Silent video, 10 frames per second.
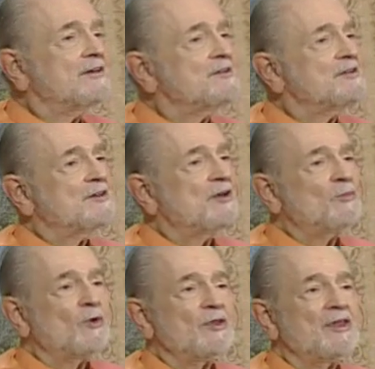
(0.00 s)
She said,
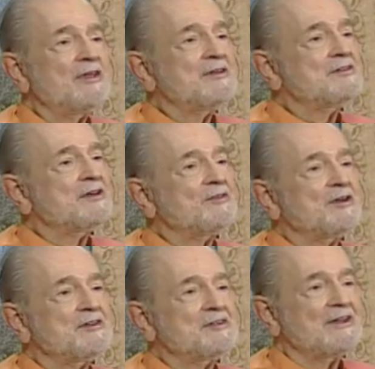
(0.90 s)
more than this
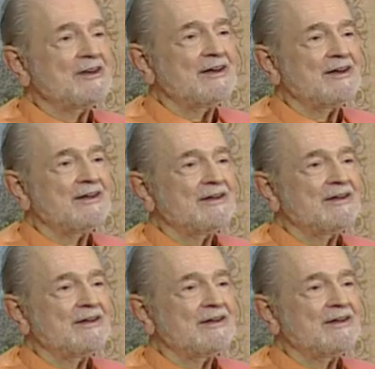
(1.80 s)
even is needed.